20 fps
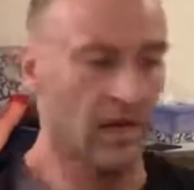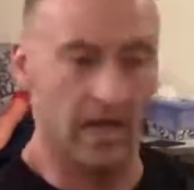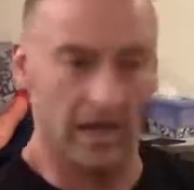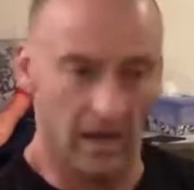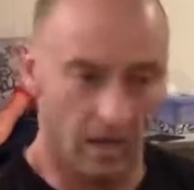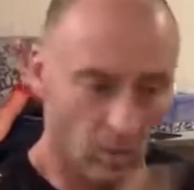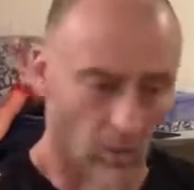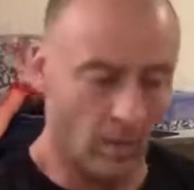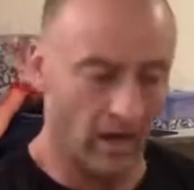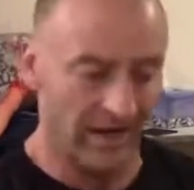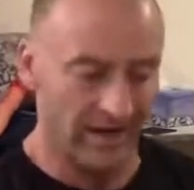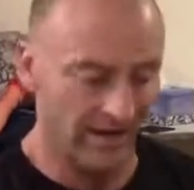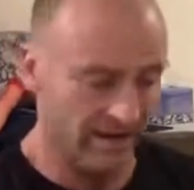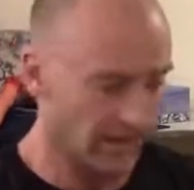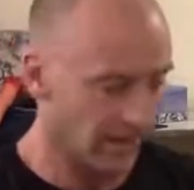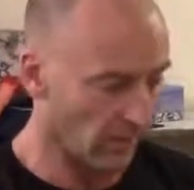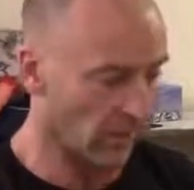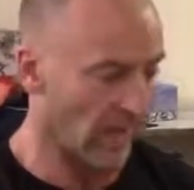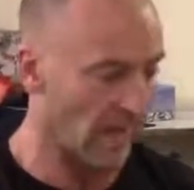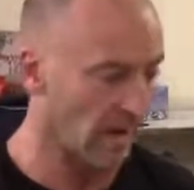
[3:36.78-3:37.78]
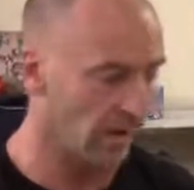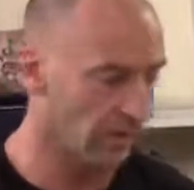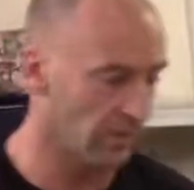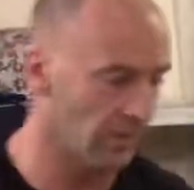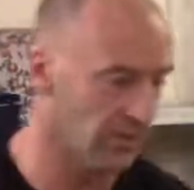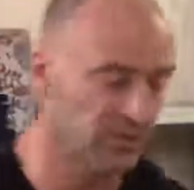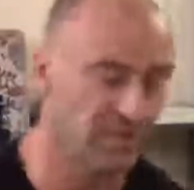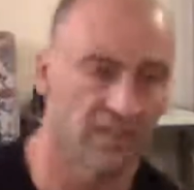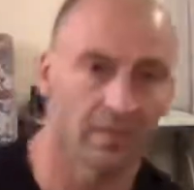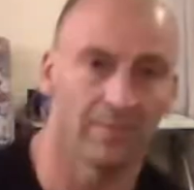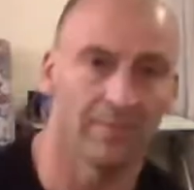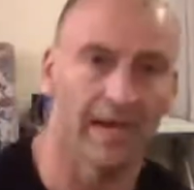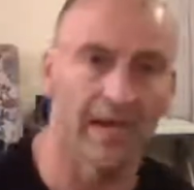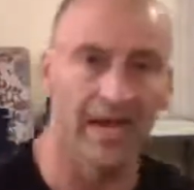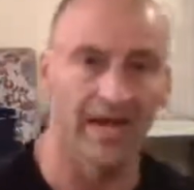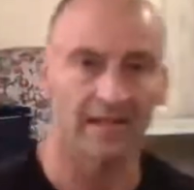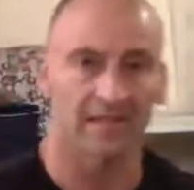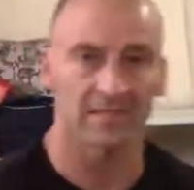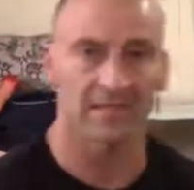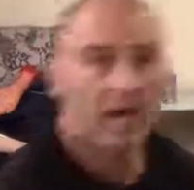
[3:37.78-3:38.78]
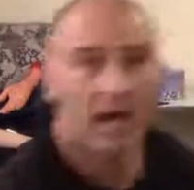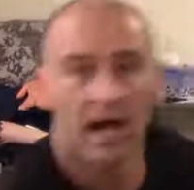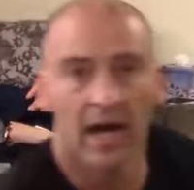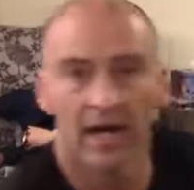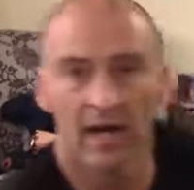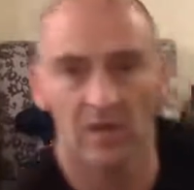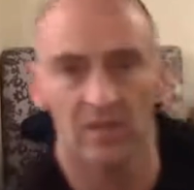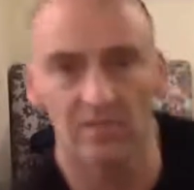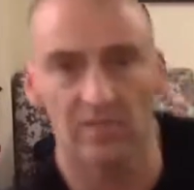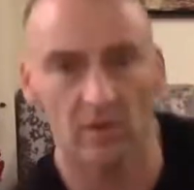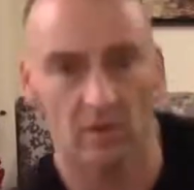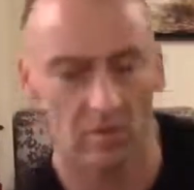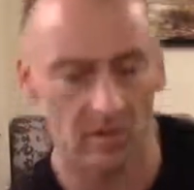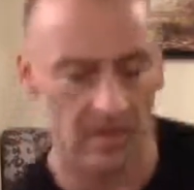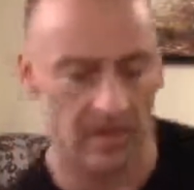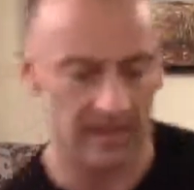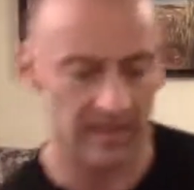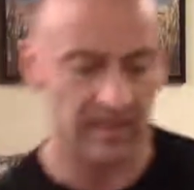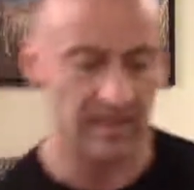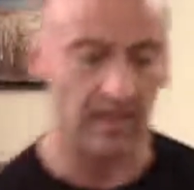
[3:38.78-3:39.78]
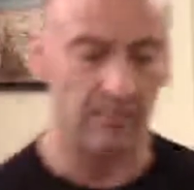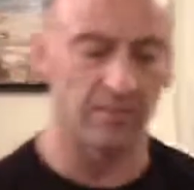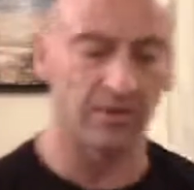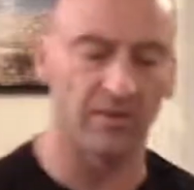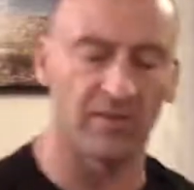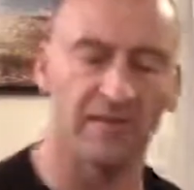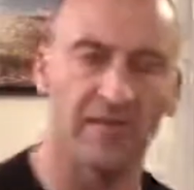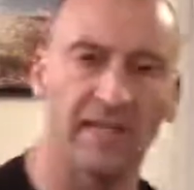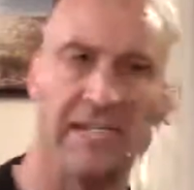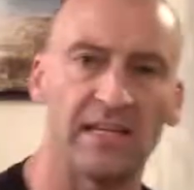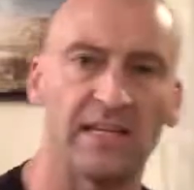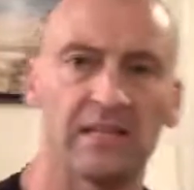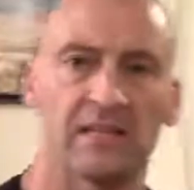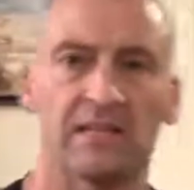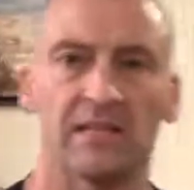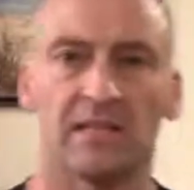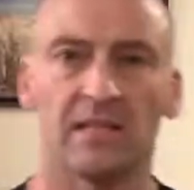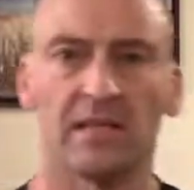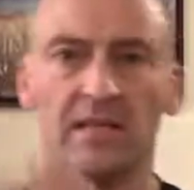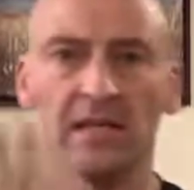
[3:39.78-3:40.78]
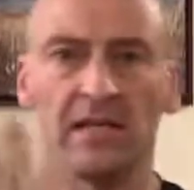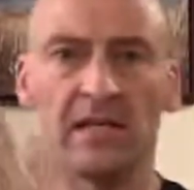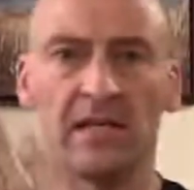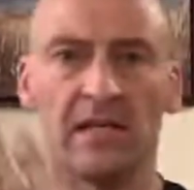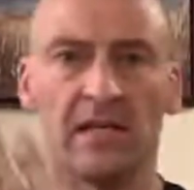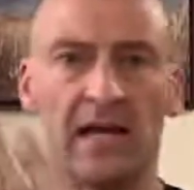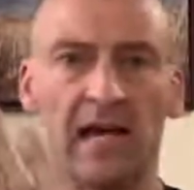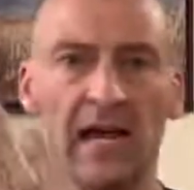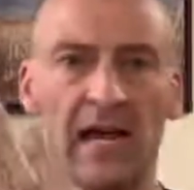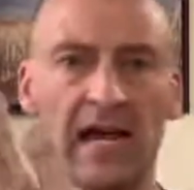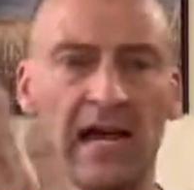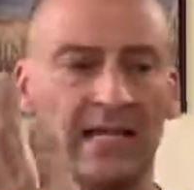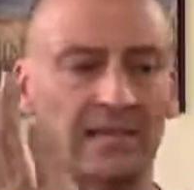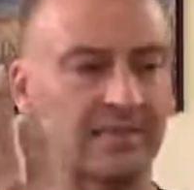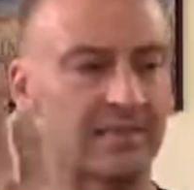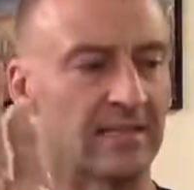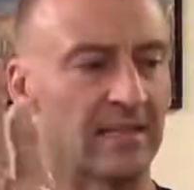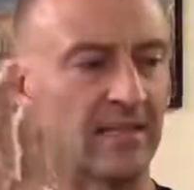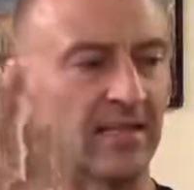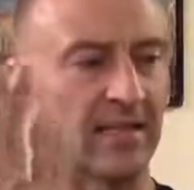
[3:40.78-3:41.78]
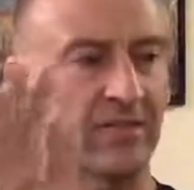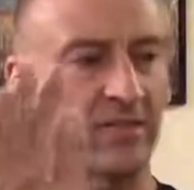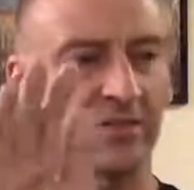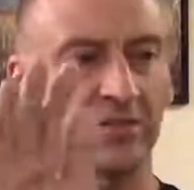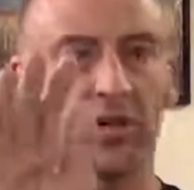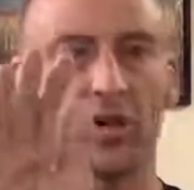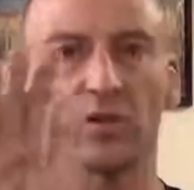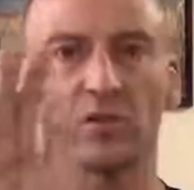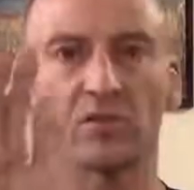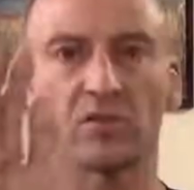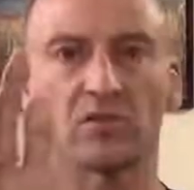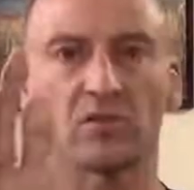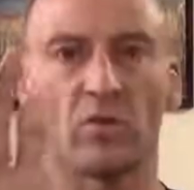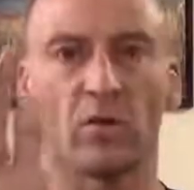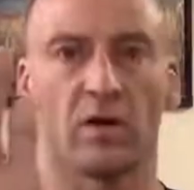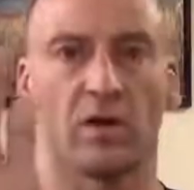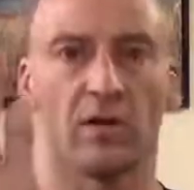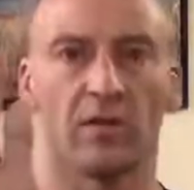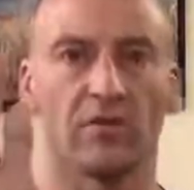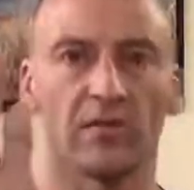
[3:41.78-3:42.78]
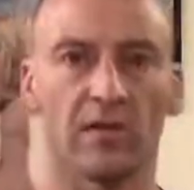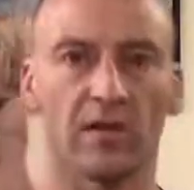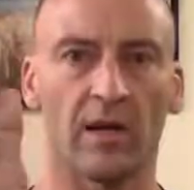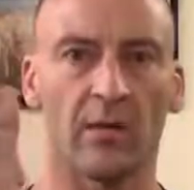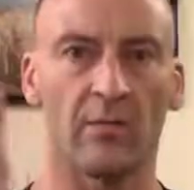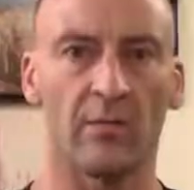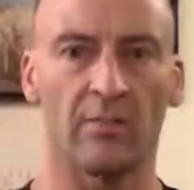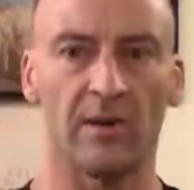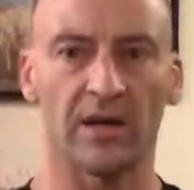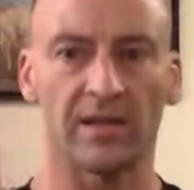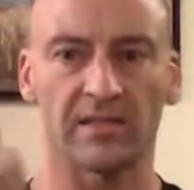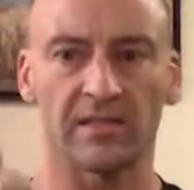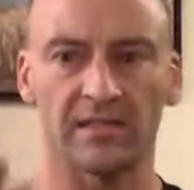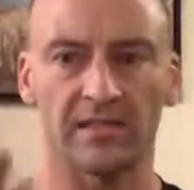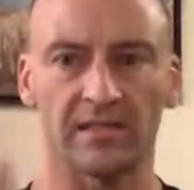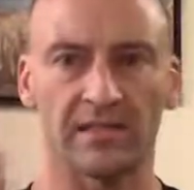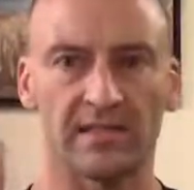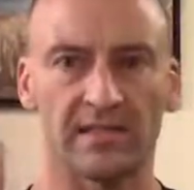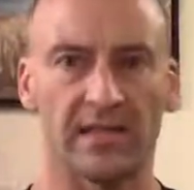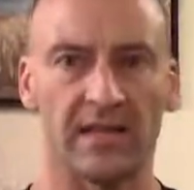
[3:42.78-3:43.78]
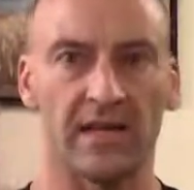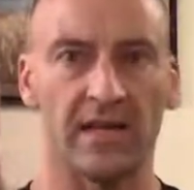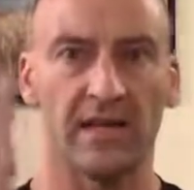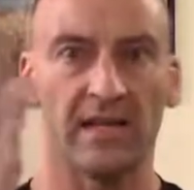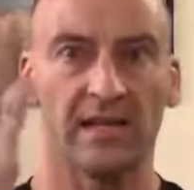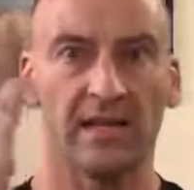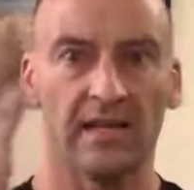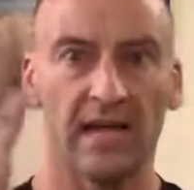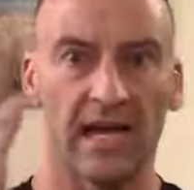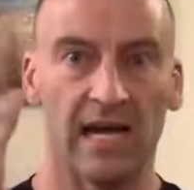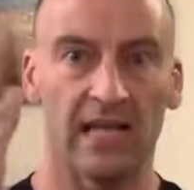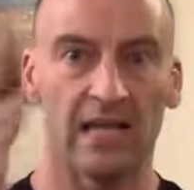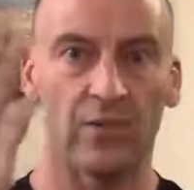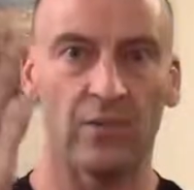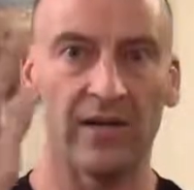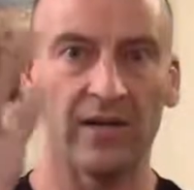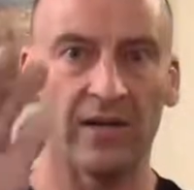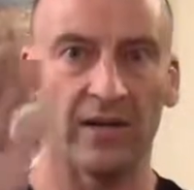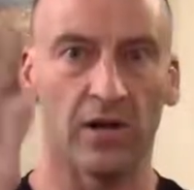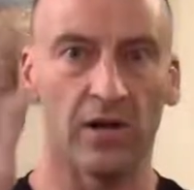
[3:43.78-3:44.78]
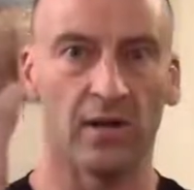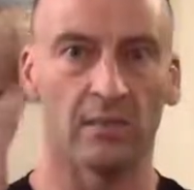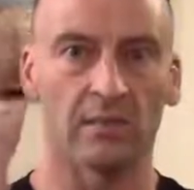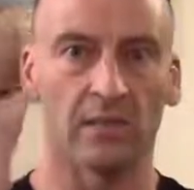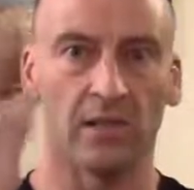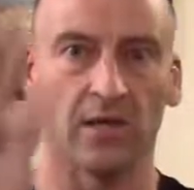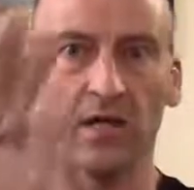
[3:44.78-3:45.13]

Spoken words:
winding it around a bunch of the bags. I also got a couple of these at the dollar store for a couple bucks, these Halloween arms.